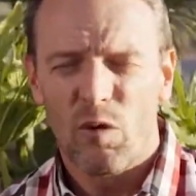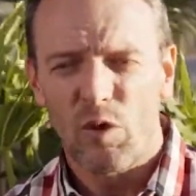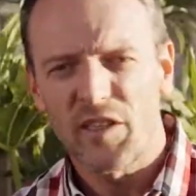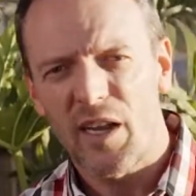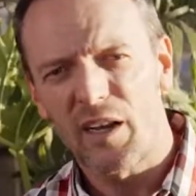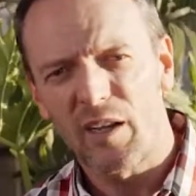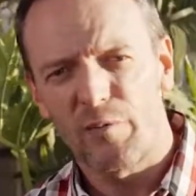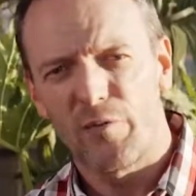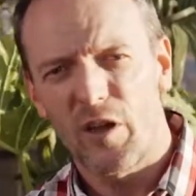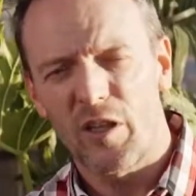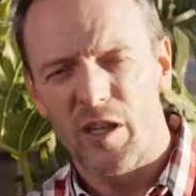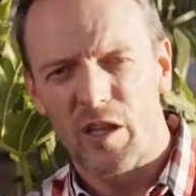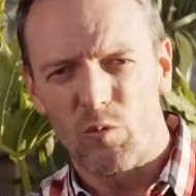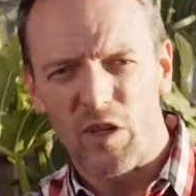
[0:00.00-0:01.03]
We take it
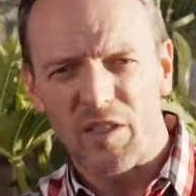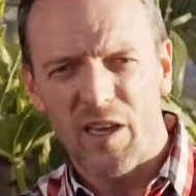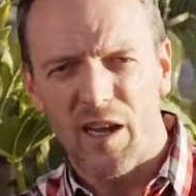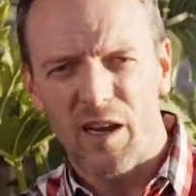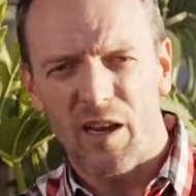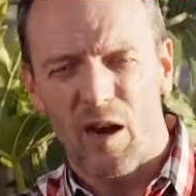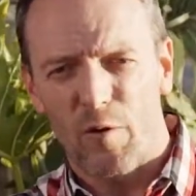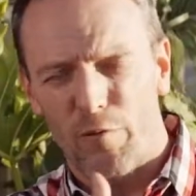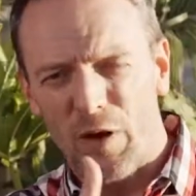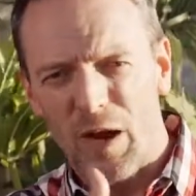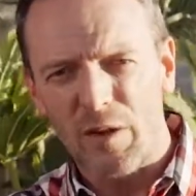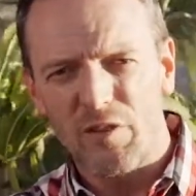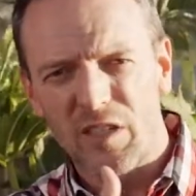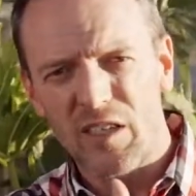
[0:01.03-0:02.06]
further and we take our
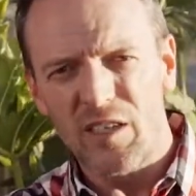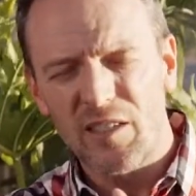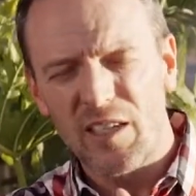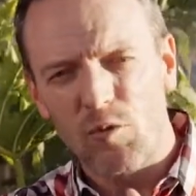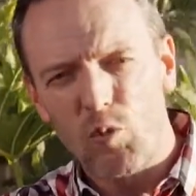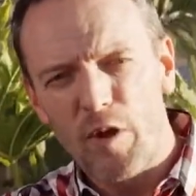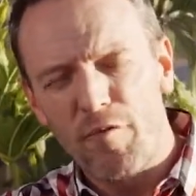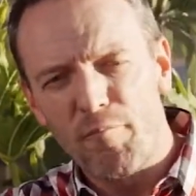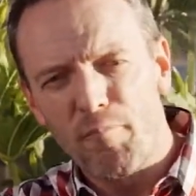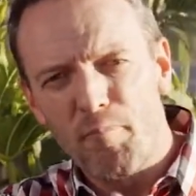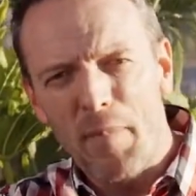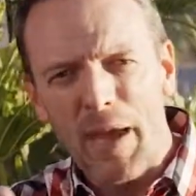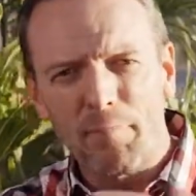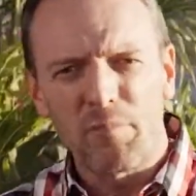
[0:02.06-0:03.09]
5 C's and we've
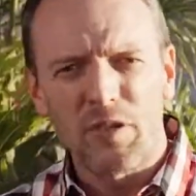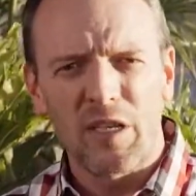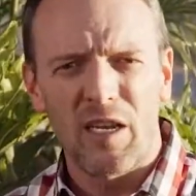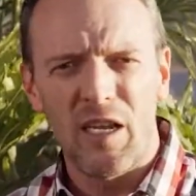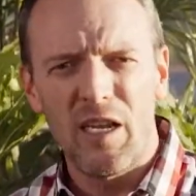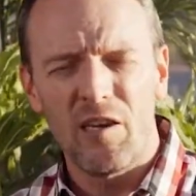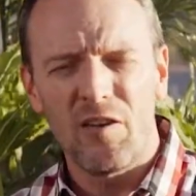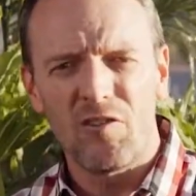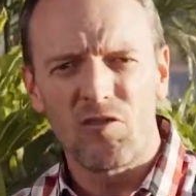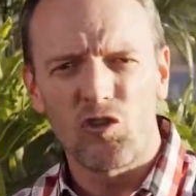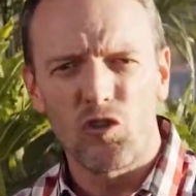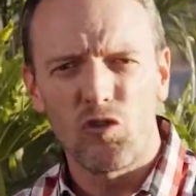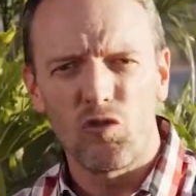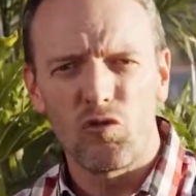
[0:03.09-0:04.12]
mapped it
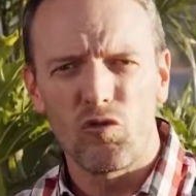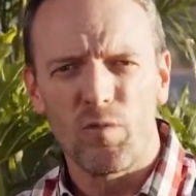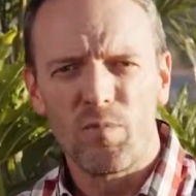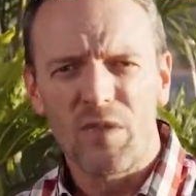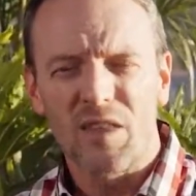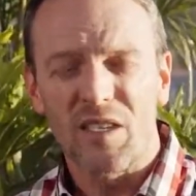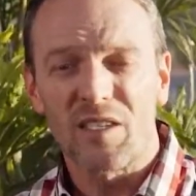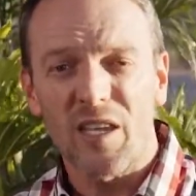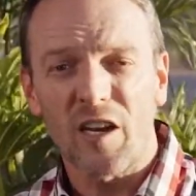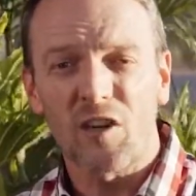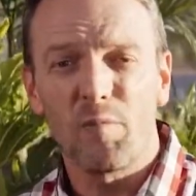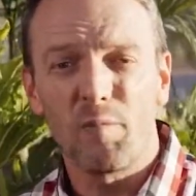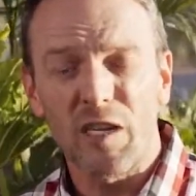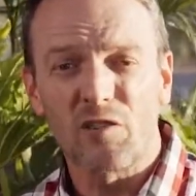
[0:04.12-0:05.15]
into the
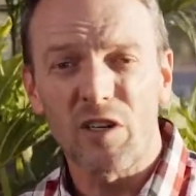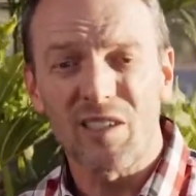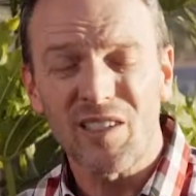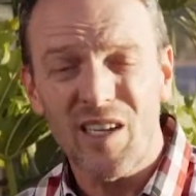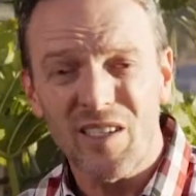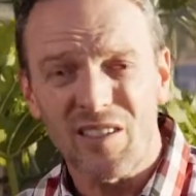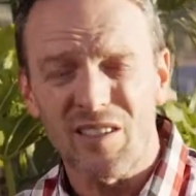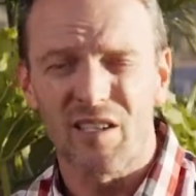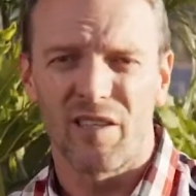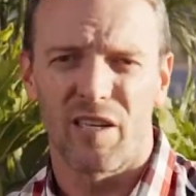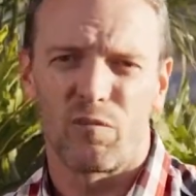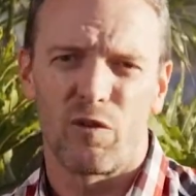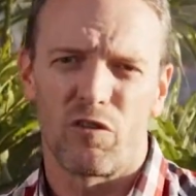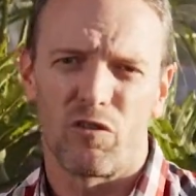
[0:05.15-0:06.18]
psychometric testing
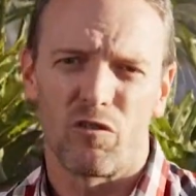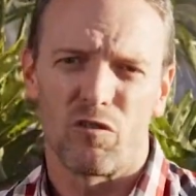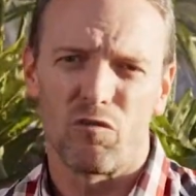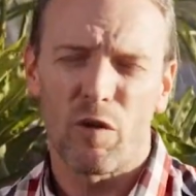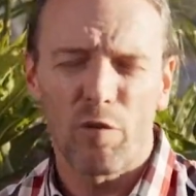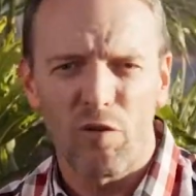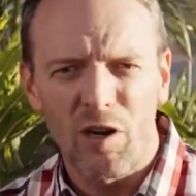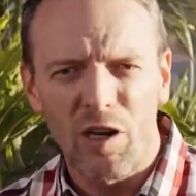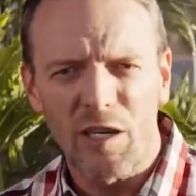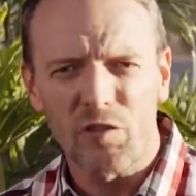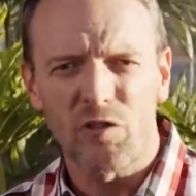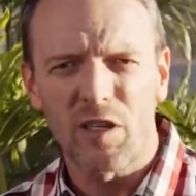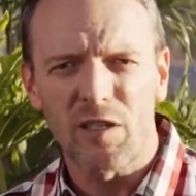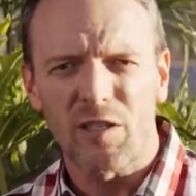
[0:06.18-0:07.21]
that we do. We've
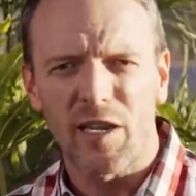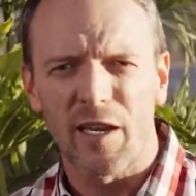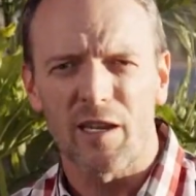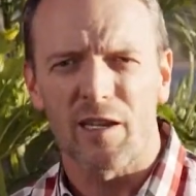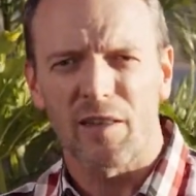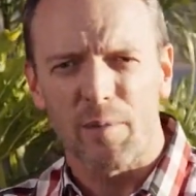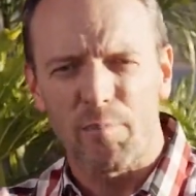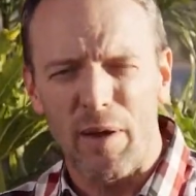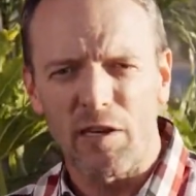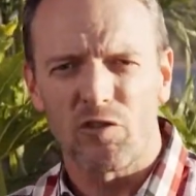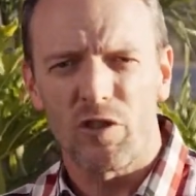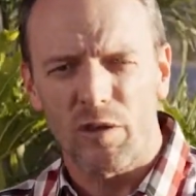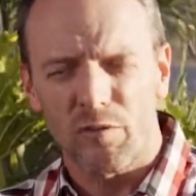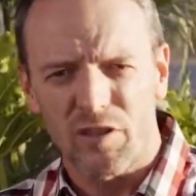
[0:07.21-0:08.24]
literally taken the
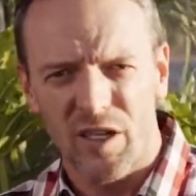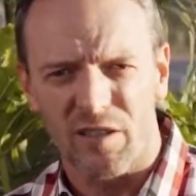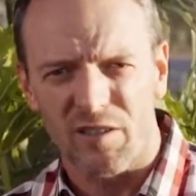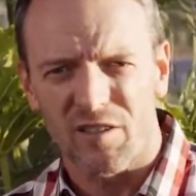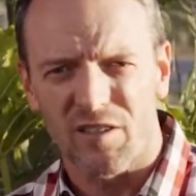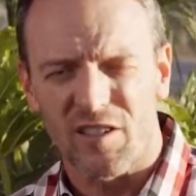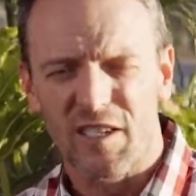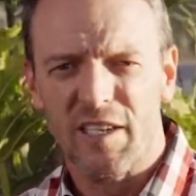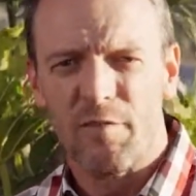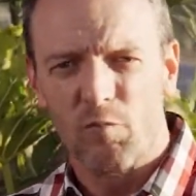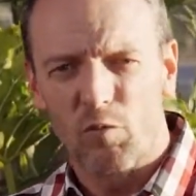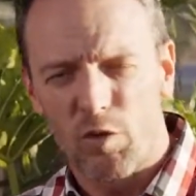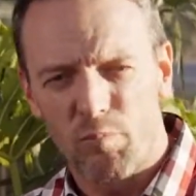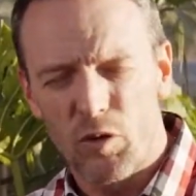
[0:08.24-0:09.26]
battery of tests,
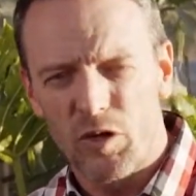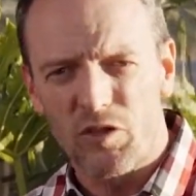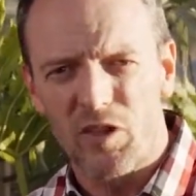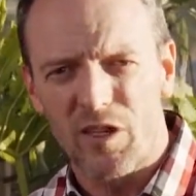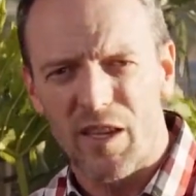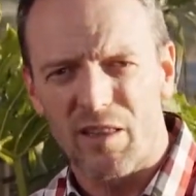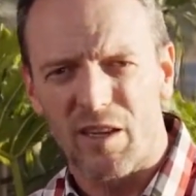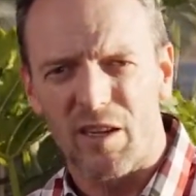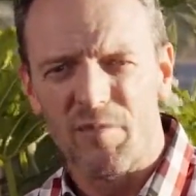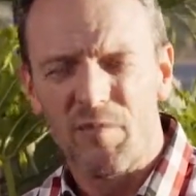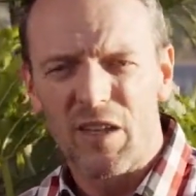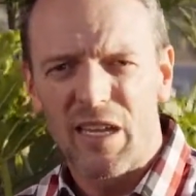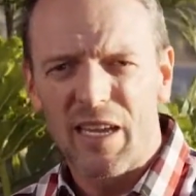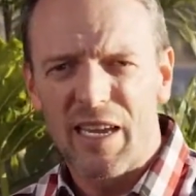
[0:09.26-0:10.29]
we've put it together
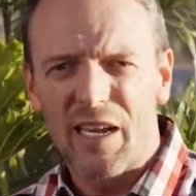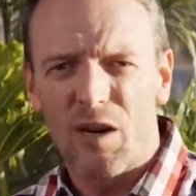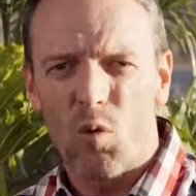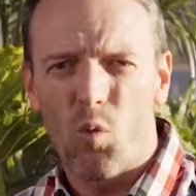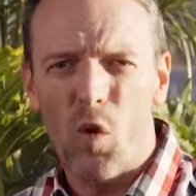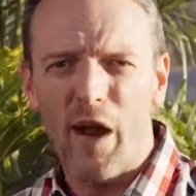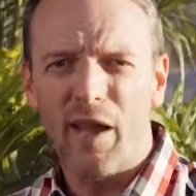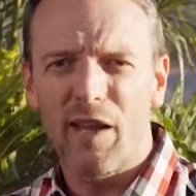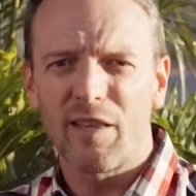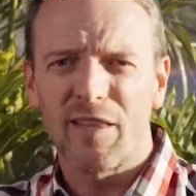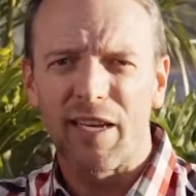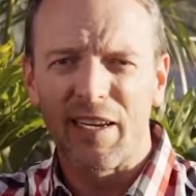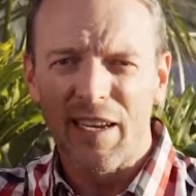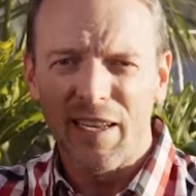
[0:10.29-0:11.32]
in a way
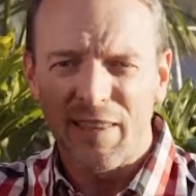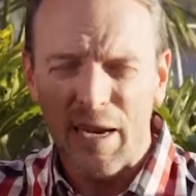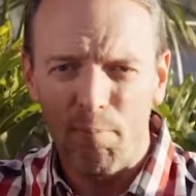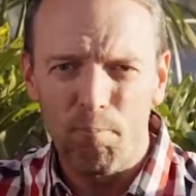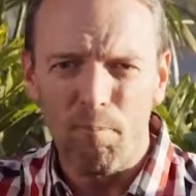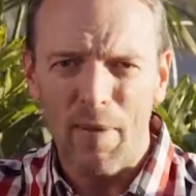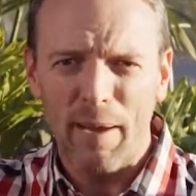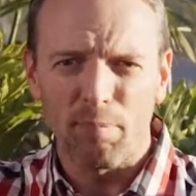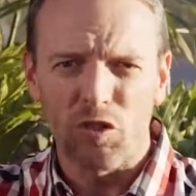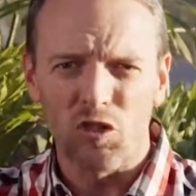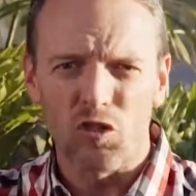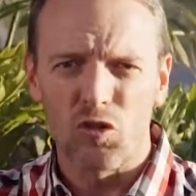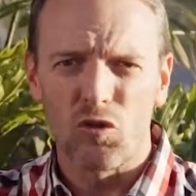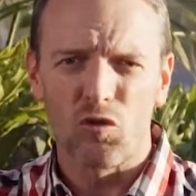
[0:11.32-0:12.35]
that
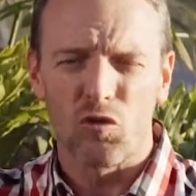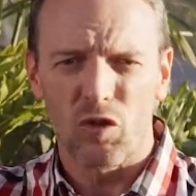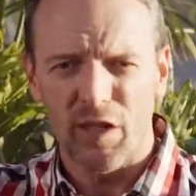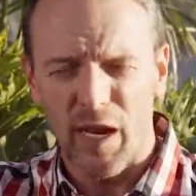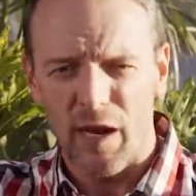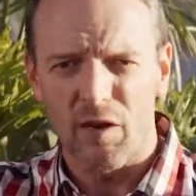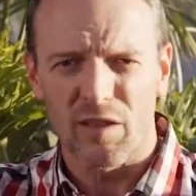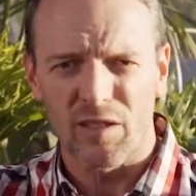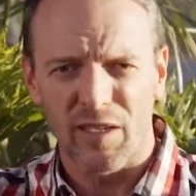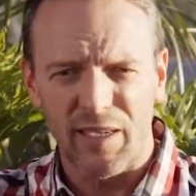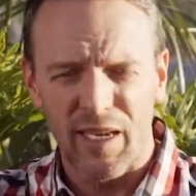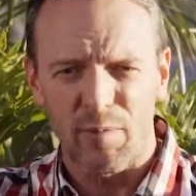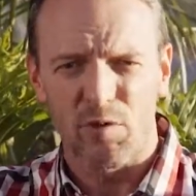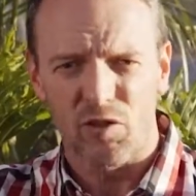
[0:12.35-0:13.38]
maps to character,
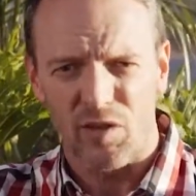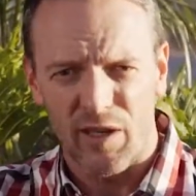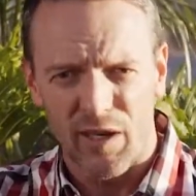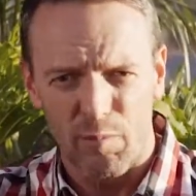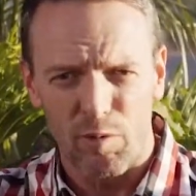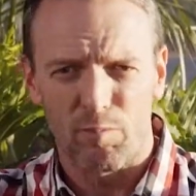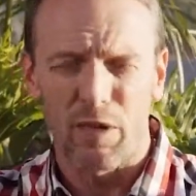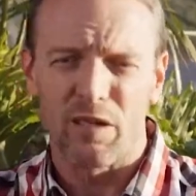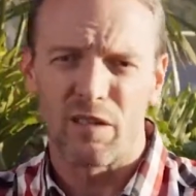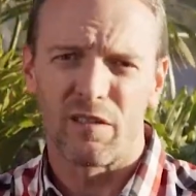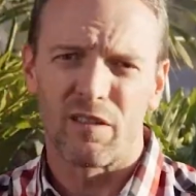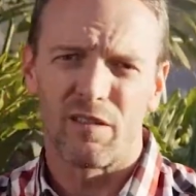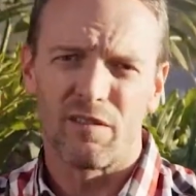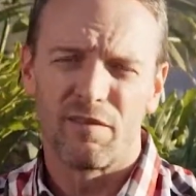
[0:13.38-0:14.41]
chemistry,
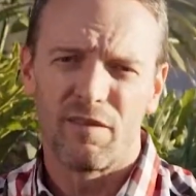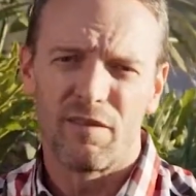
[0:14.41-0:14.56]
capability,